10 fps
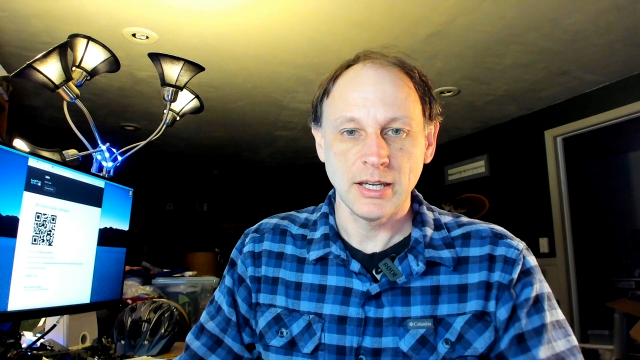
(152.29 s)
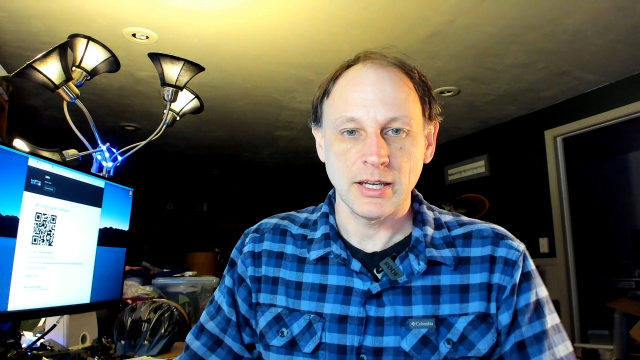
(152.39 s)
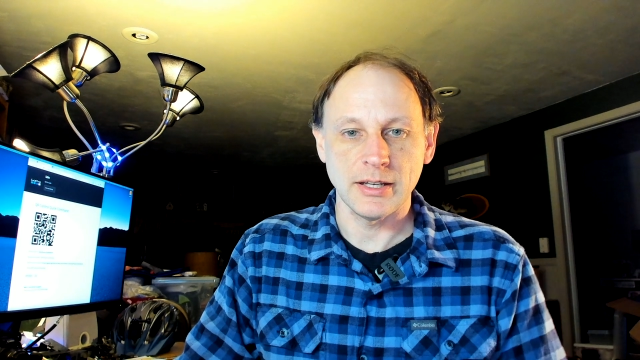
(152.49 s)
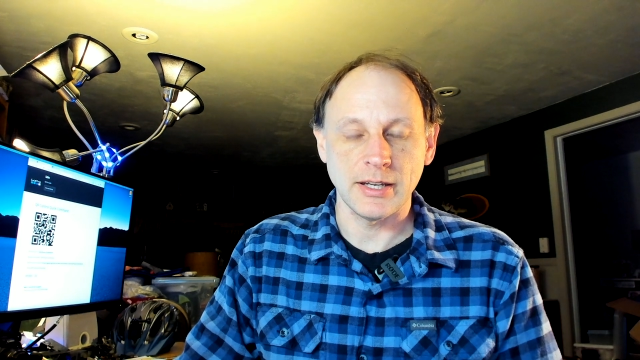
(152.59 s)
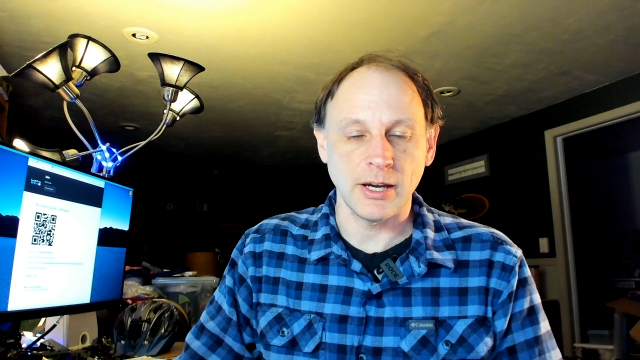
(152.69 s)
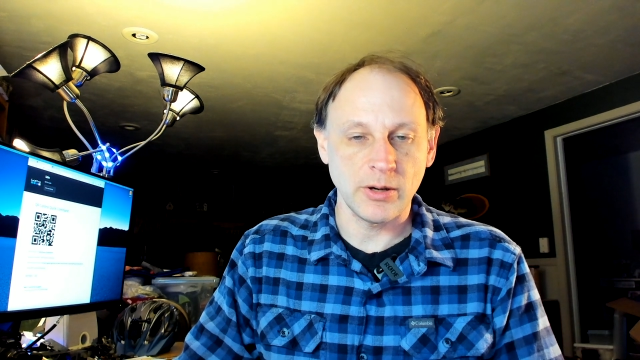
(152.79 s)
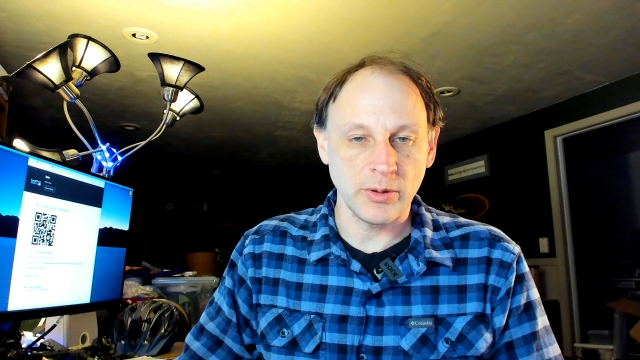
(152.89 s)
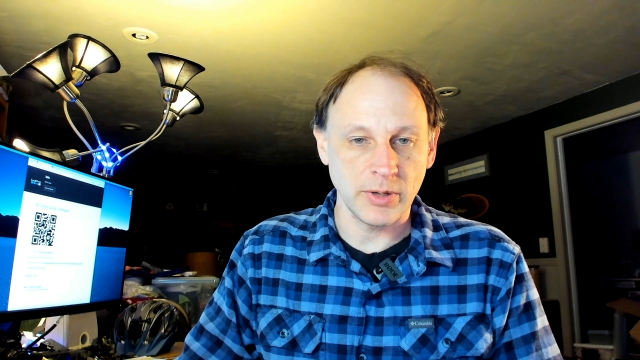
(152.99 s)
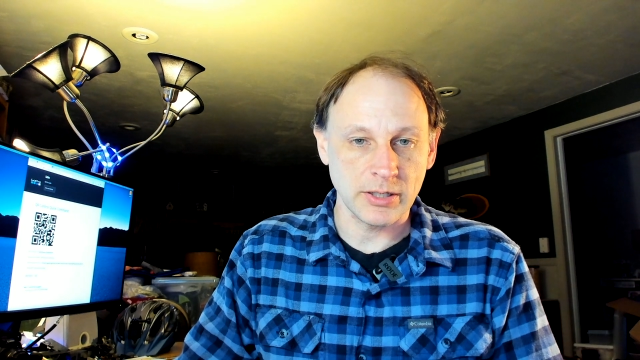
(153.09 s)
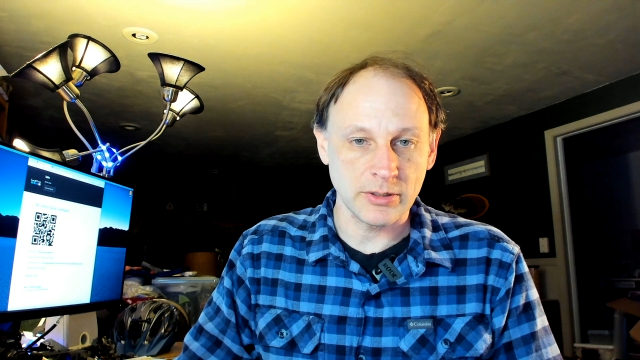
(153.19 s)
And now I
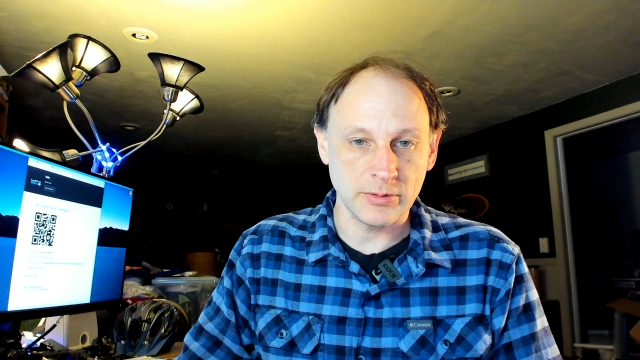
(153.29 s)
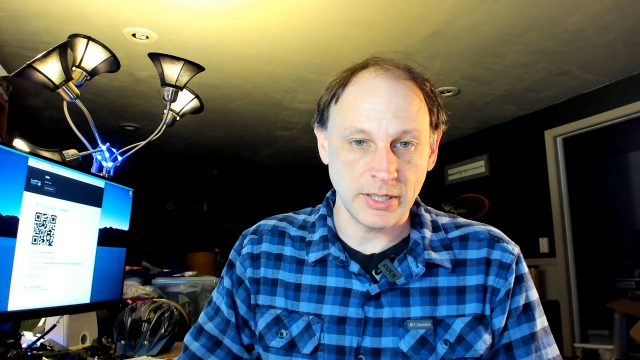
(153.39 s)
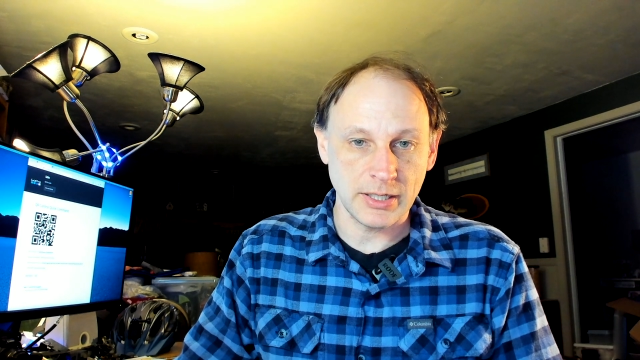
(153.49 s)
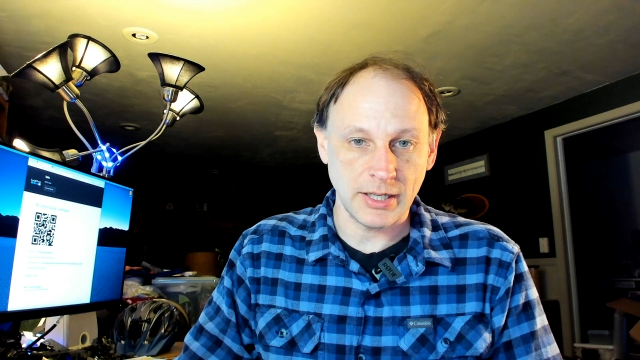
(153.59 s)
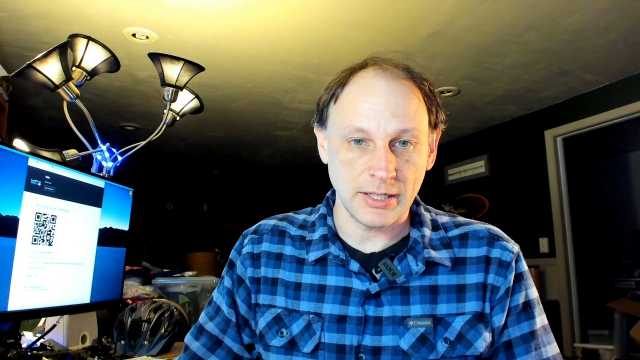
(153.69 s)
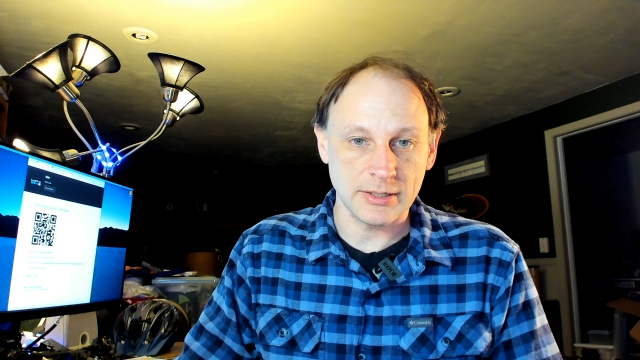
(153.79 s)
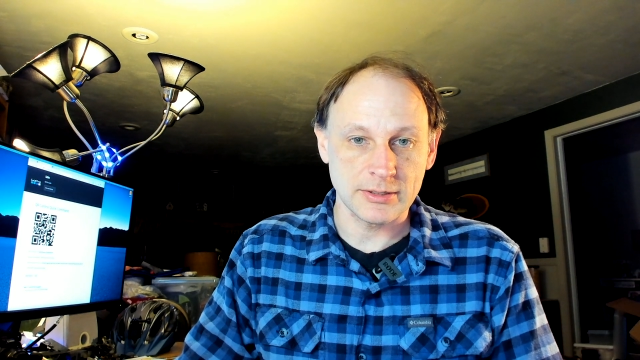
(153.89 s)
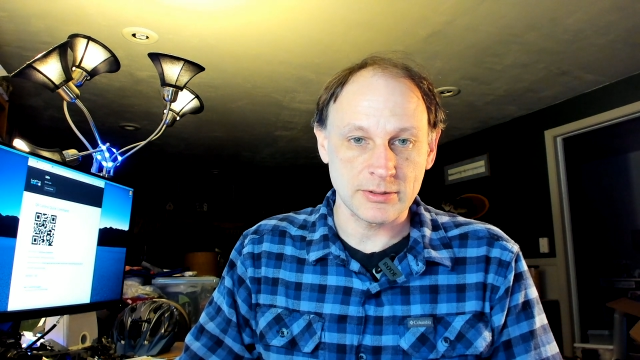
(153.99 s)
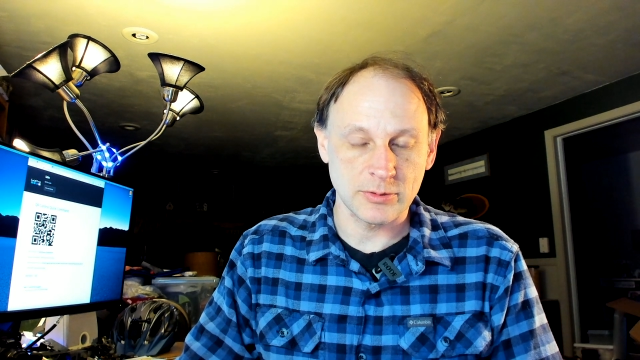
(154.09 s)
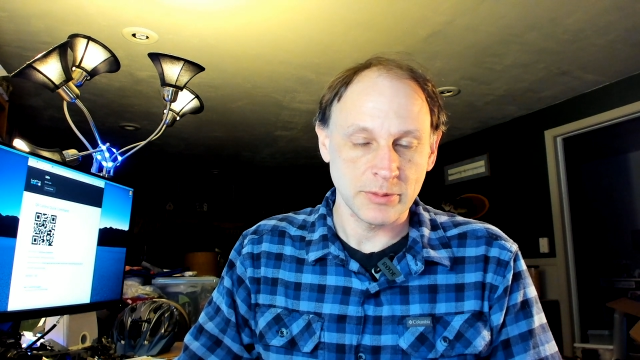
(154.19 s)
want to create a
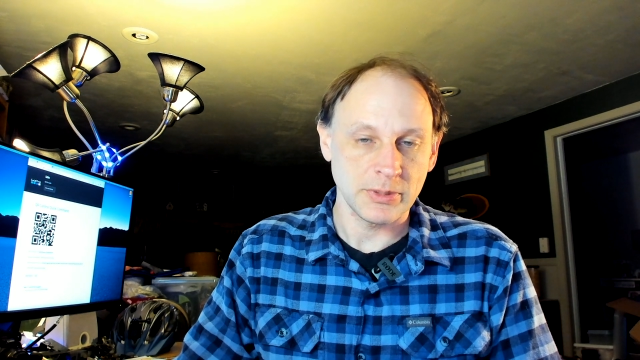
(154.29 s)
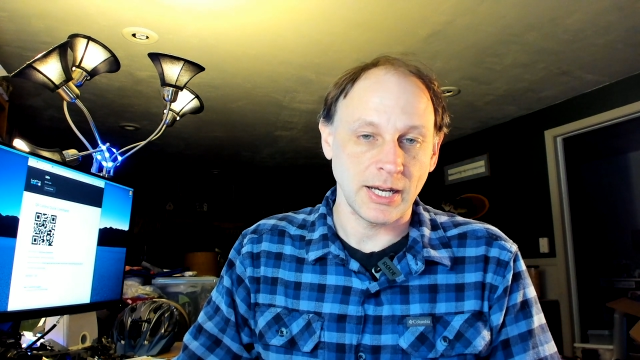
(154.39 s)
script